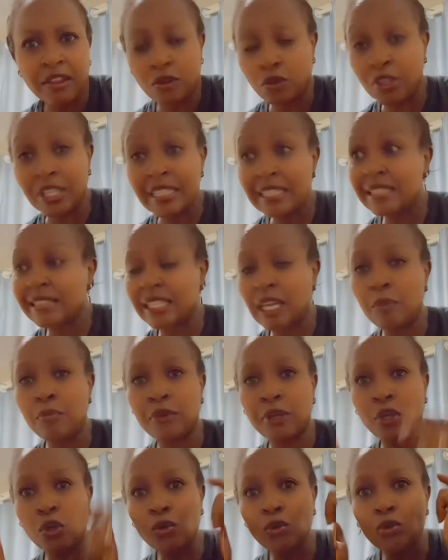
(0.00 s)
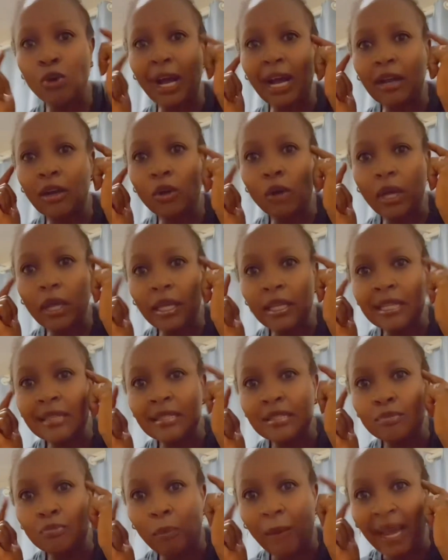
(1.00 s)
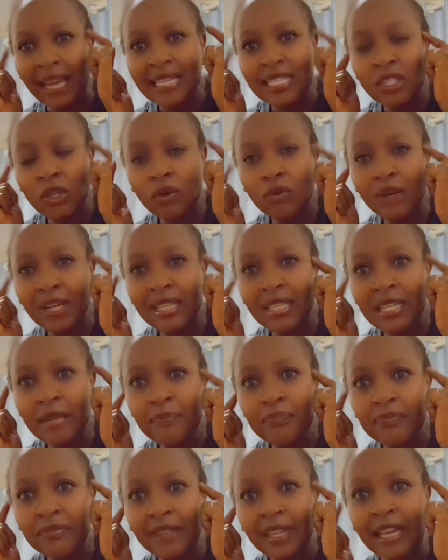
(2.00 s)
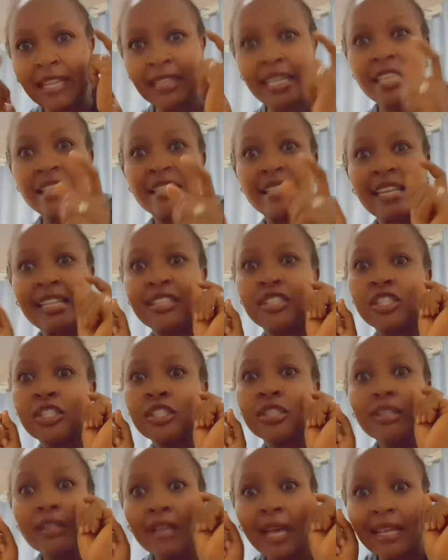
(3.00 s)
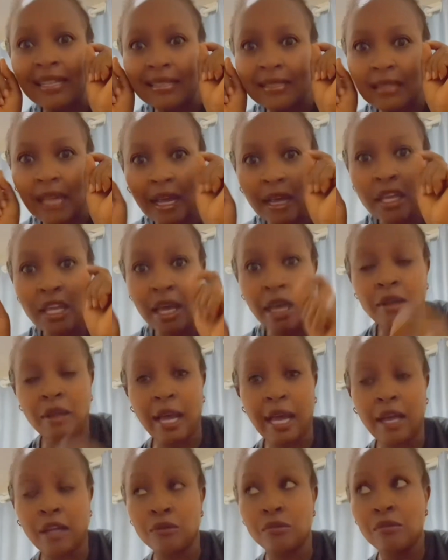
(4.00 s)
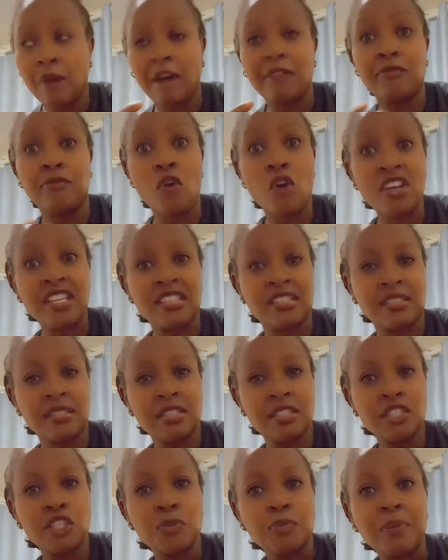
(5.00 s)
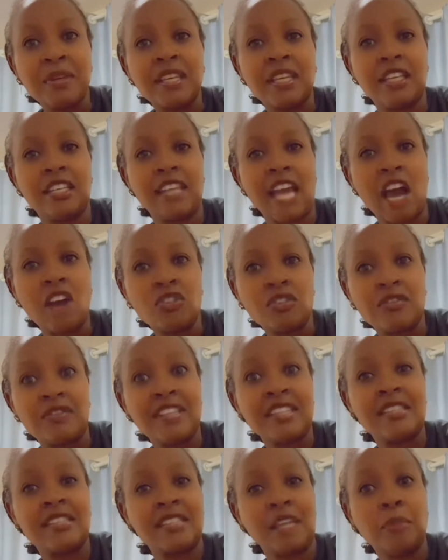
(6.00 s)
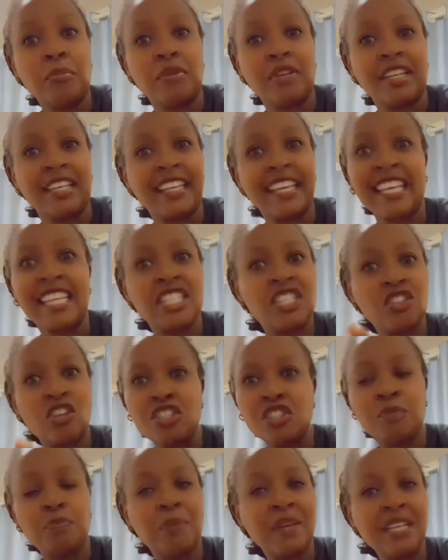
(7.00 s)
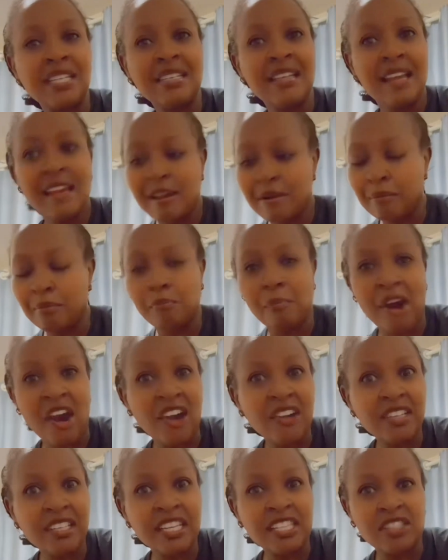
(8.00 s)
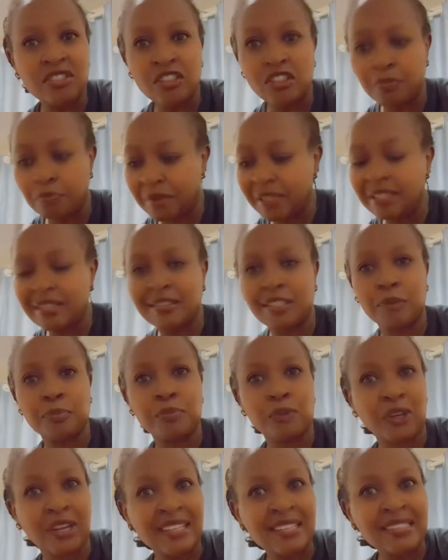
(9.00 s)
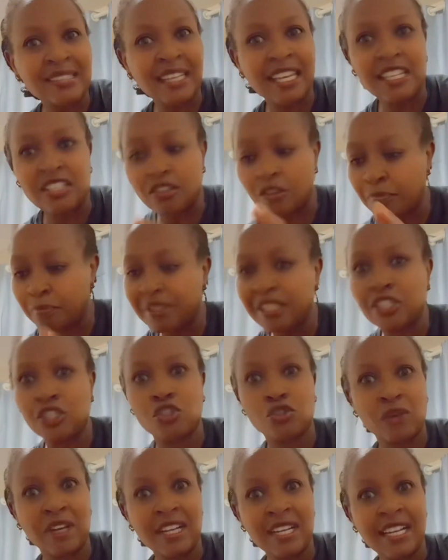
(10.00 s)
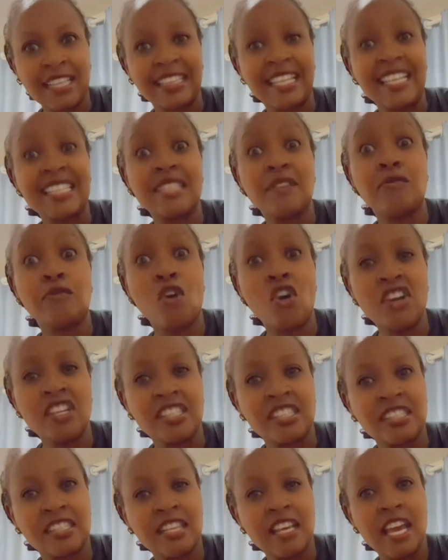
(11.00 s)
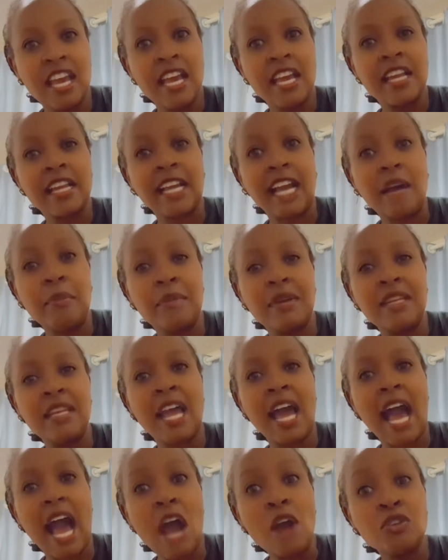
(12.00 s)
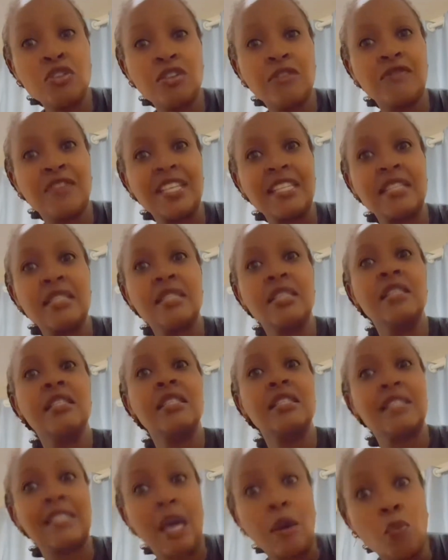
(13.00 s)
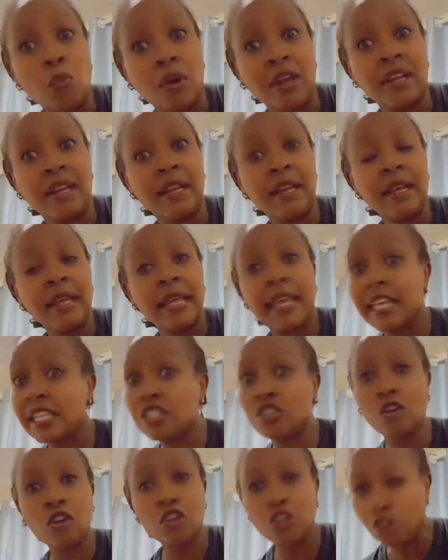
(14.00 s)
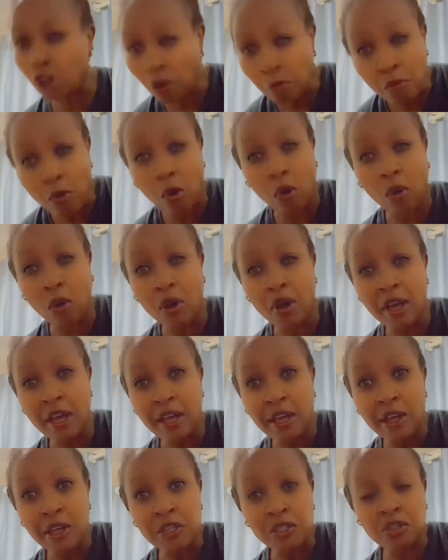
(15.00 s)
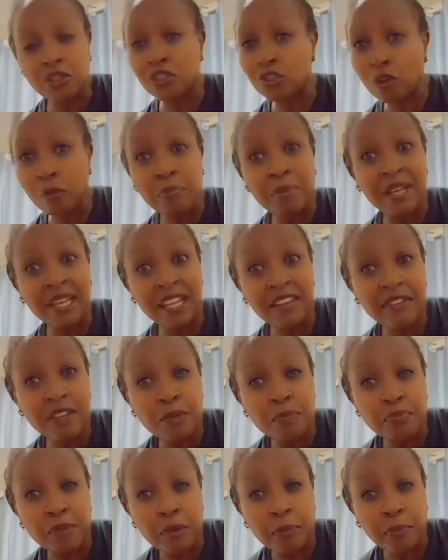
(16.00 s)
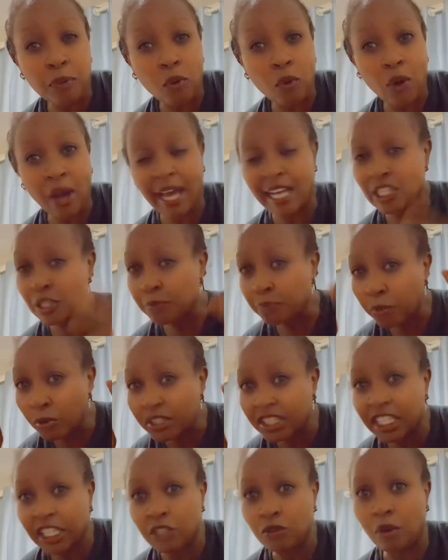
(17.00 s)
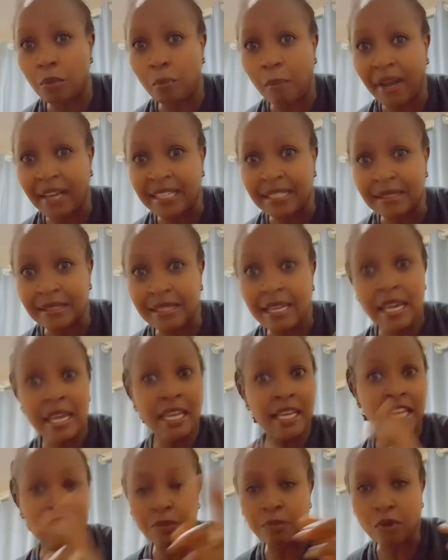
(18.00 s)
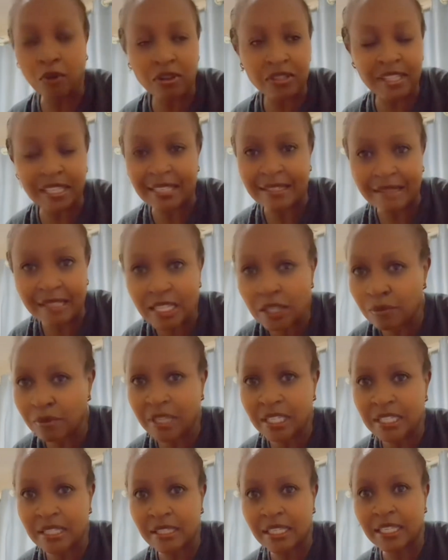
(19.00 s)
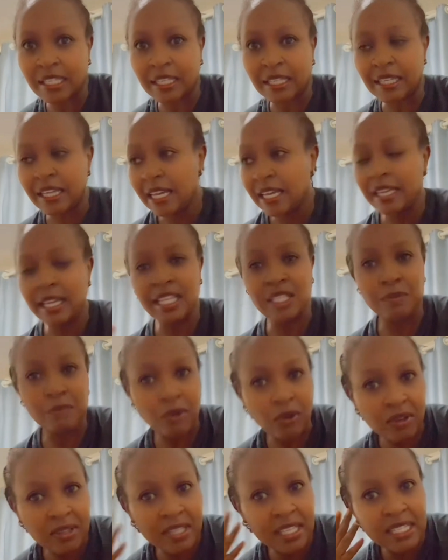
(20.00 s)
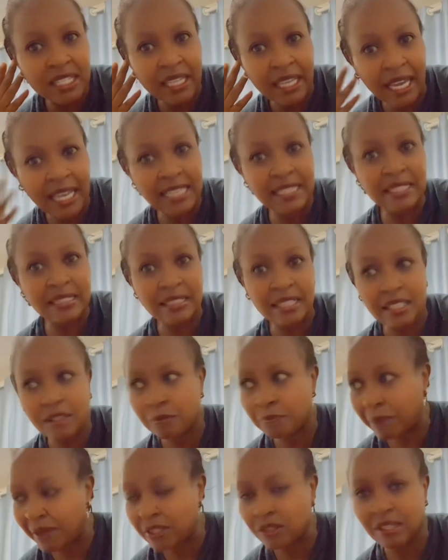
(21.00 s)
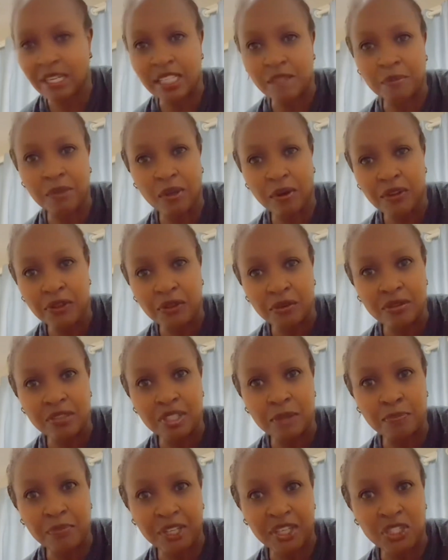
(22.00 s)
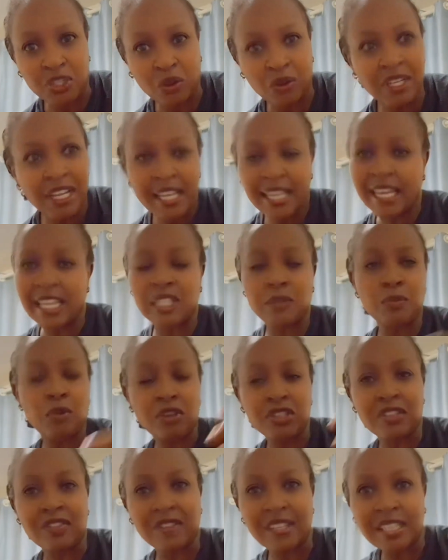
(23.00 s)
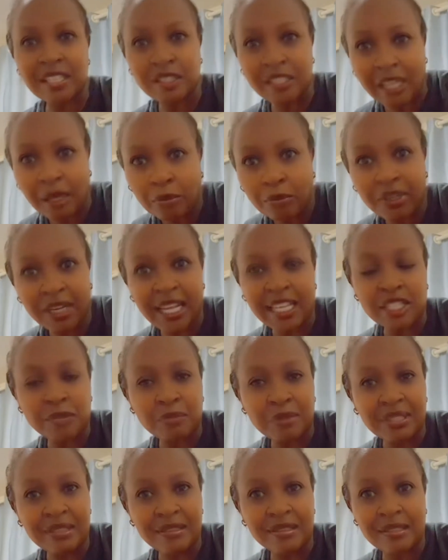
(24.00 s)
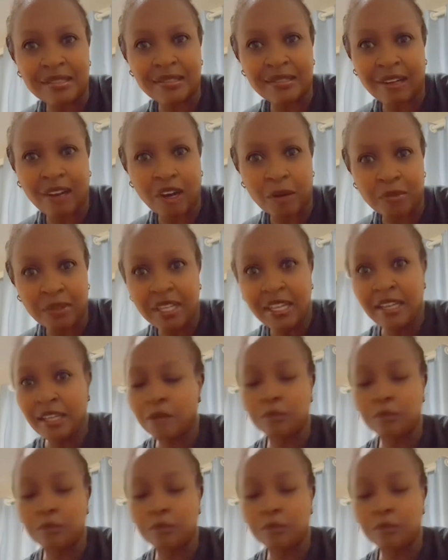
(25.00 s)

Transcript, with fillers: This is somebody is might already. There's a, a, a, a voice speaking out of this somebody. It's not being mad, it's not being depressed, it's not being drunk. There's a voice coming out of this someone. It's not normal. So stop believing people and putting in your mind is because the drink we are drinking is because this guy, this person has been going through depression. It's because this somebody has been disturbed.